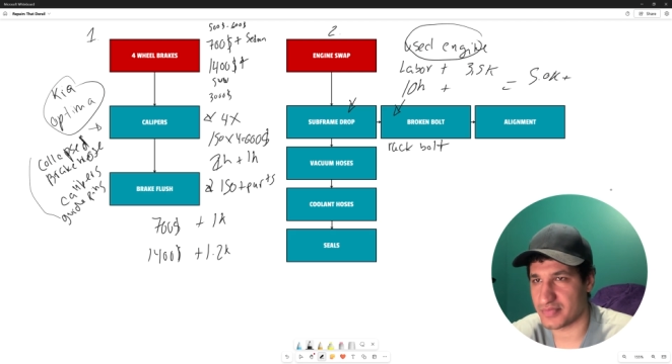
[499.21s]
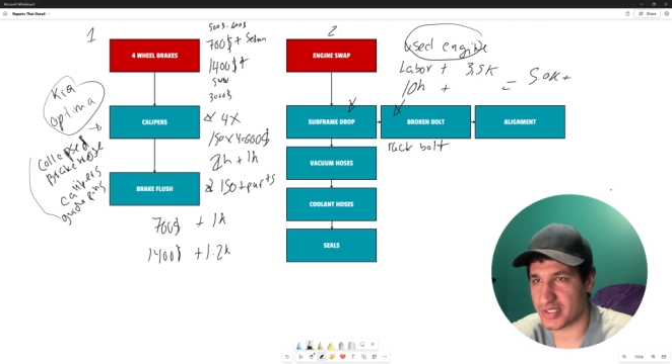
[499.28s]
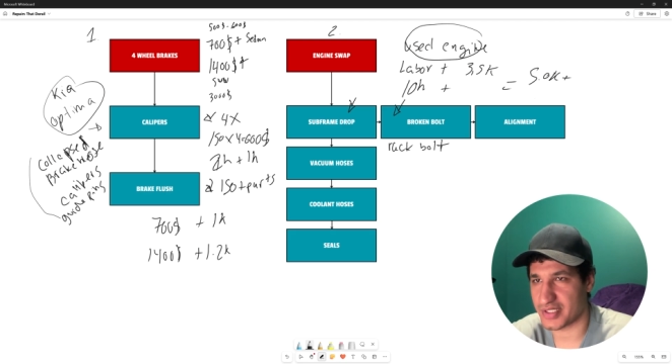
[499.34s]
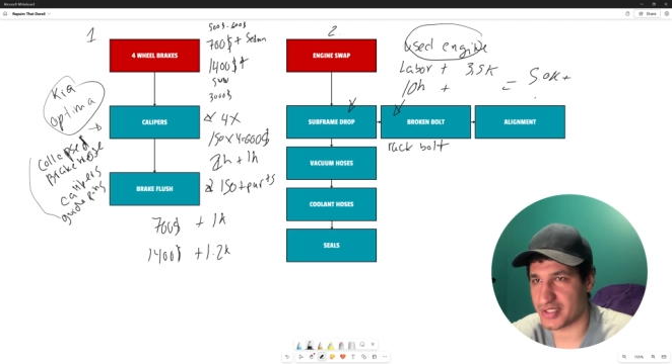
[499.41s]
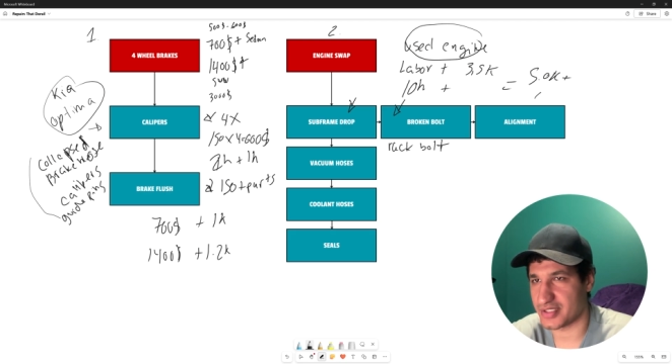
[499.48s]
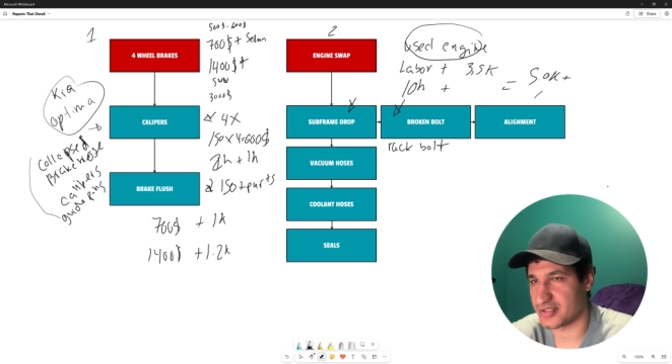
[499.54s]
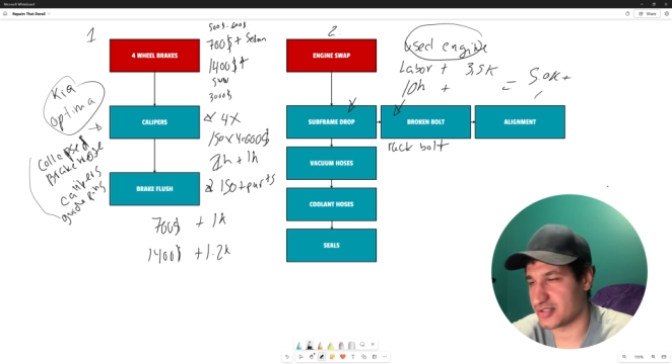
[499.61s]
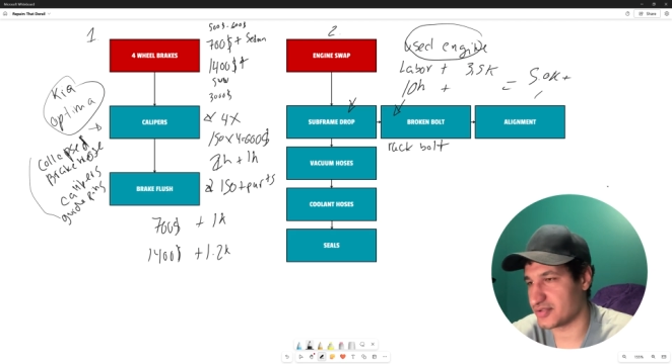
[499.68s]
by
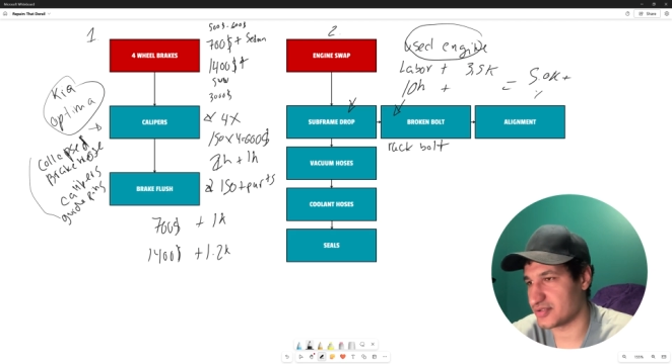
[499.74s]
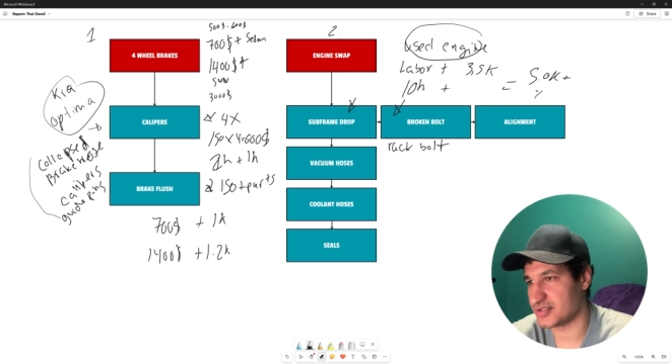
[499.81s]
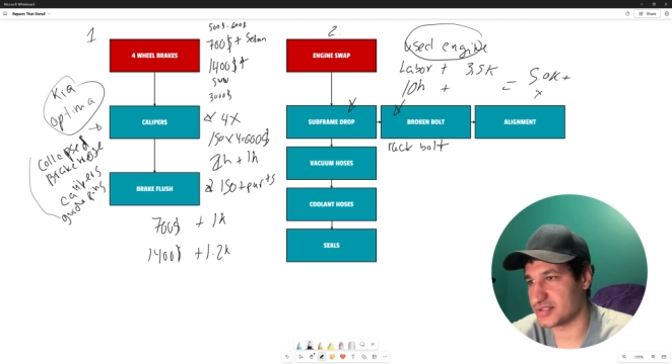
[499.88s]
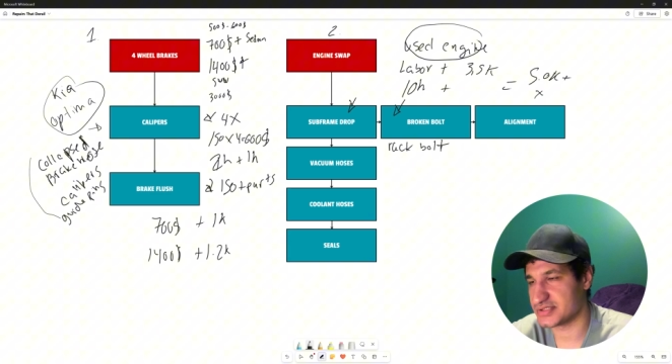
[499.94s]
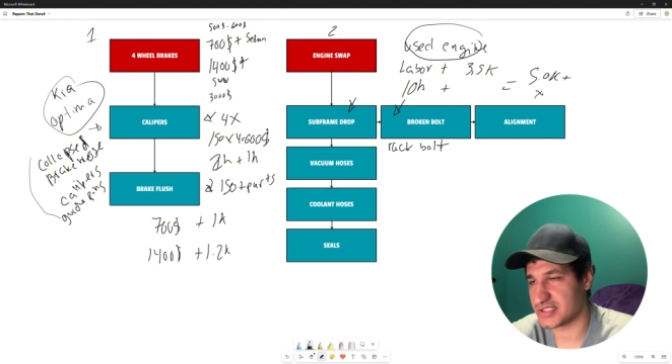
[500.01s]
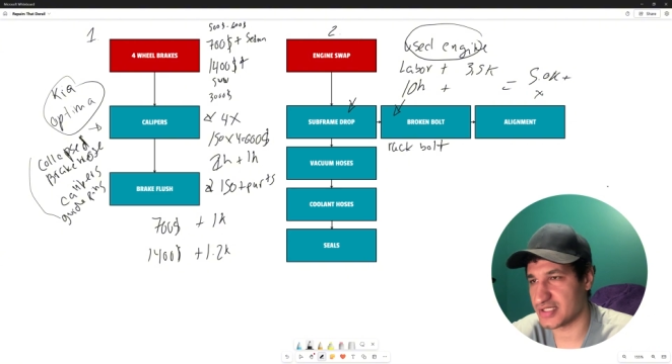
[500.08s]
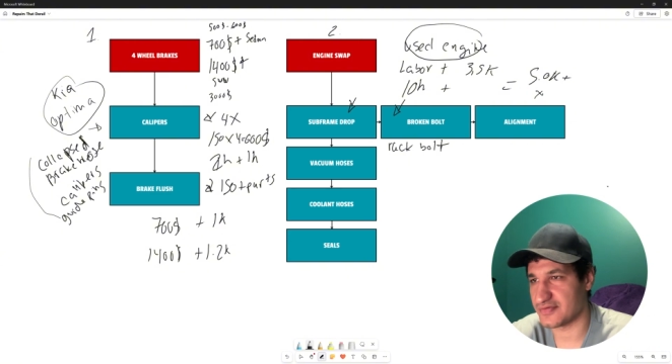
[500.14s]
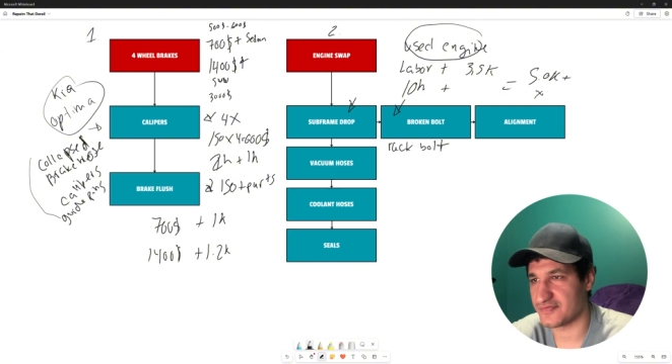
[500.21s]
another
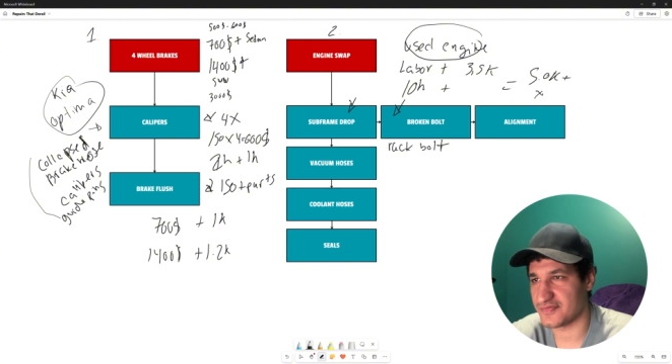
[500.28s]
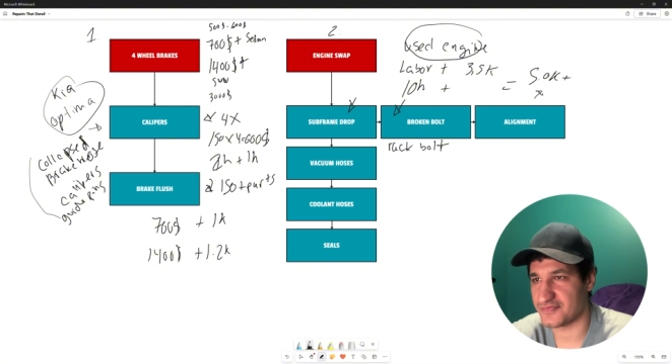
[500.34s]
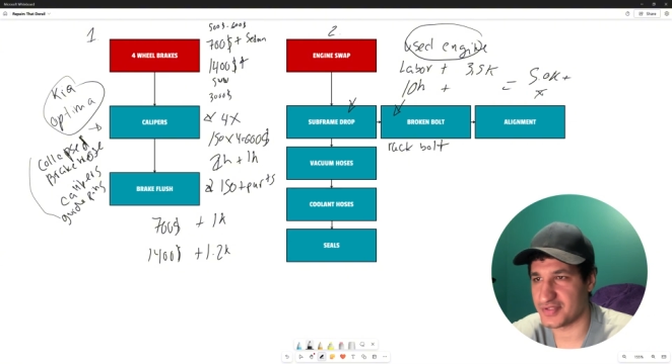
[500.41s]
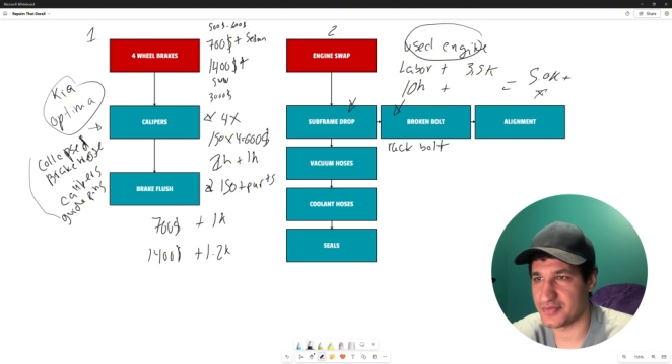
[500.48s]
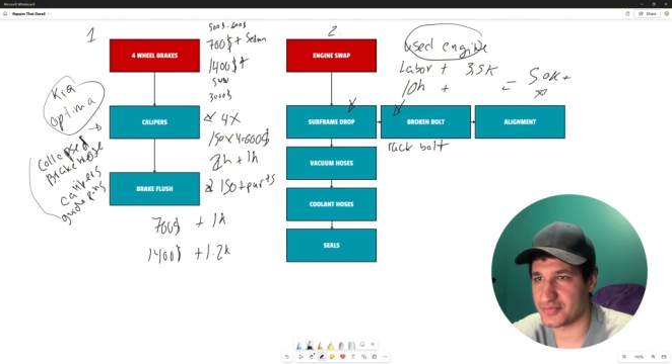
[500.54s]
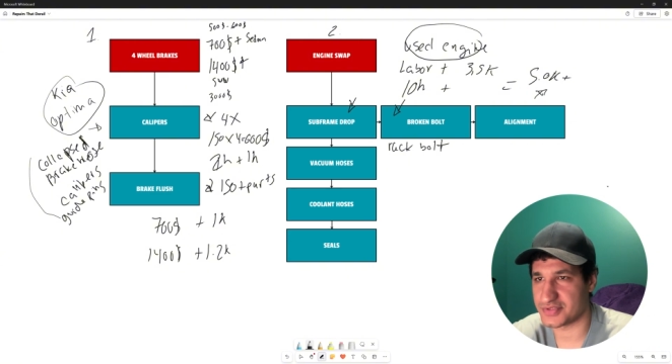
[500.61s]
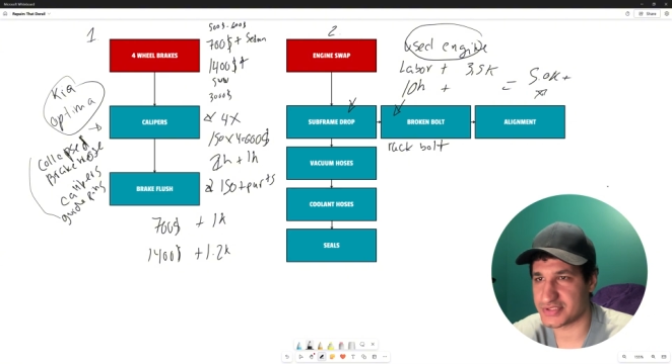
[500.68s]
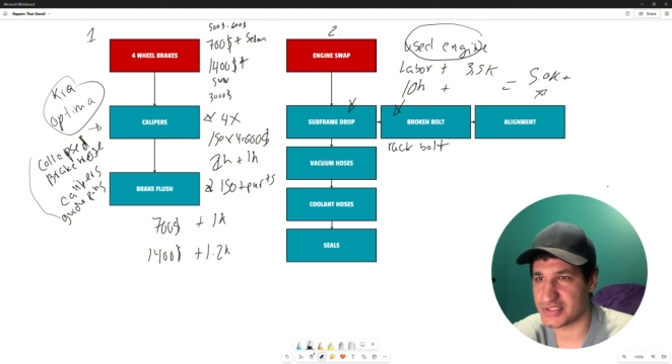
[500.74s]

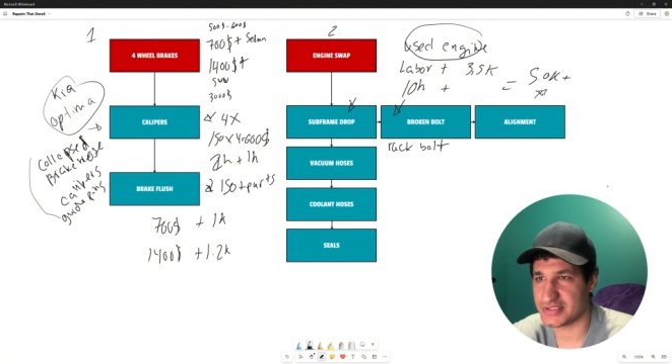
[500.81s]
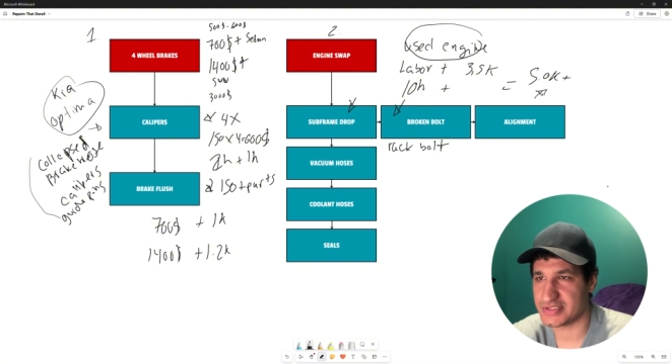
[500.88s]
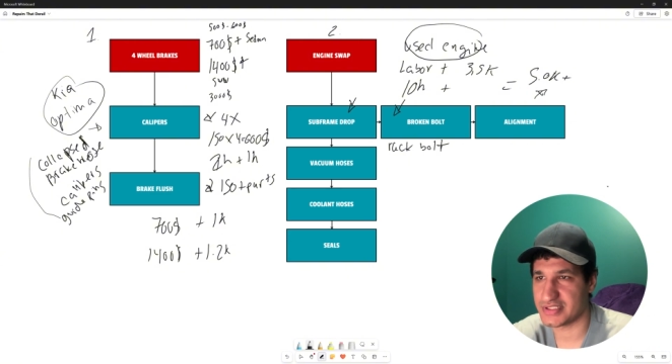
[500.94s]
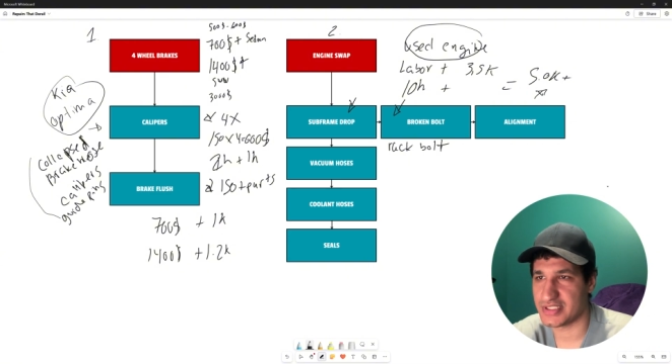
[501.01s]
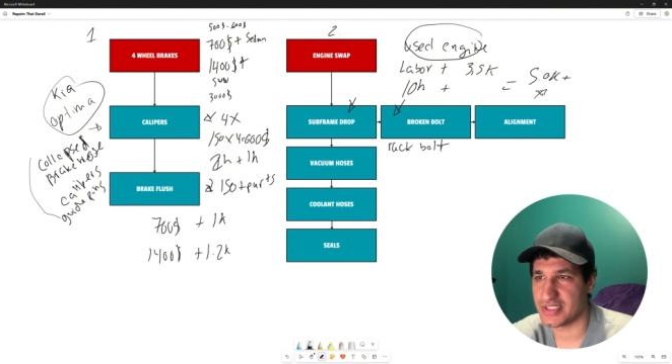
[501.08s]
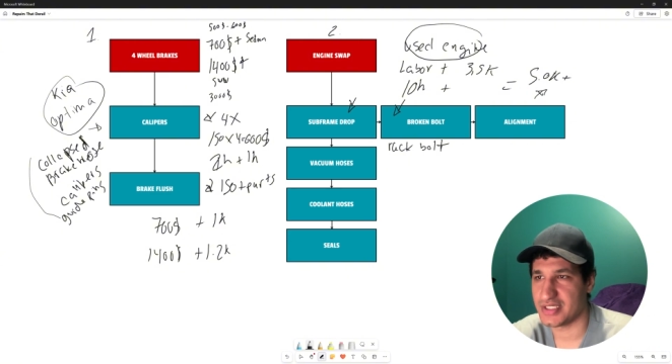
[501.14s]
10-15%.